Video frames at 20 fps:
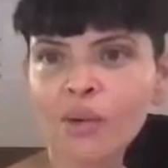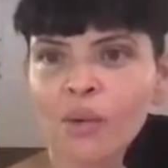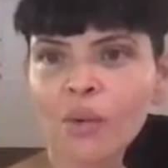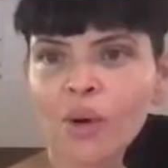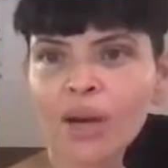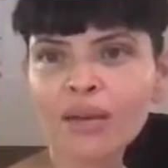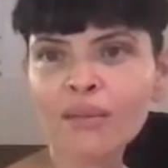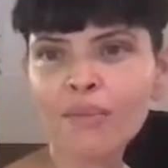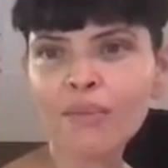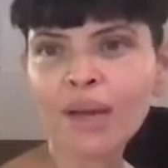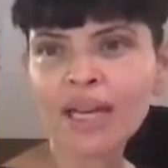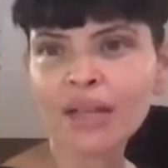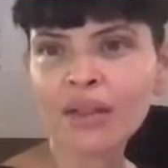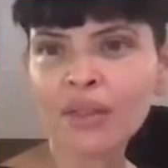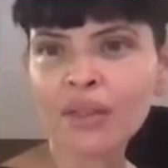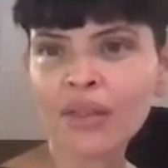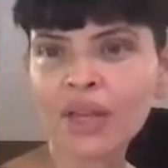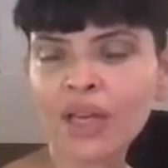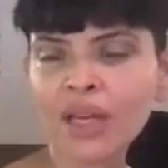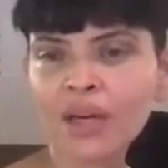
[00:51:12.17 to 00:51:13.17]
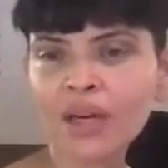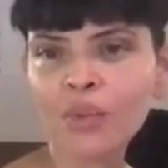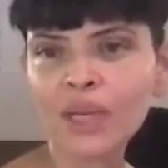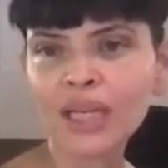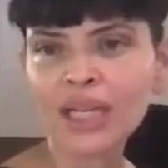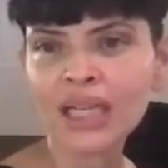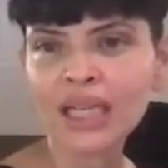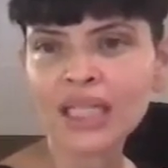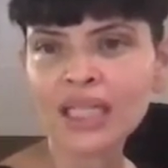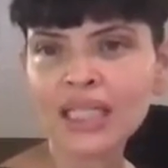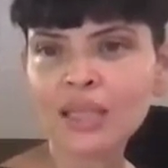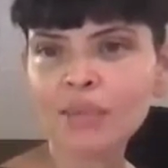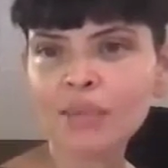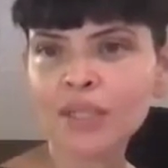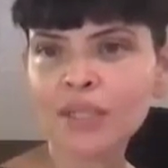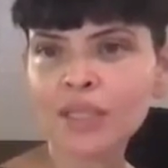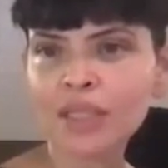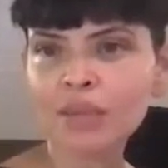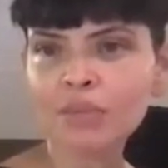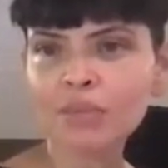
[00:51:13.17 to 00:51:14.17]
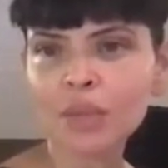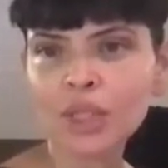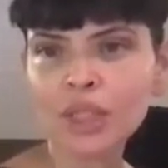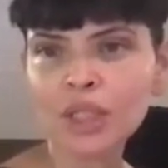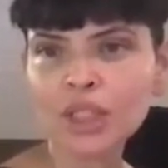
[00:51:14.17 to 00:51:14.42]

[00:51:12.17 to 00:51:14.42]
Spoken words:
one might think we need to build more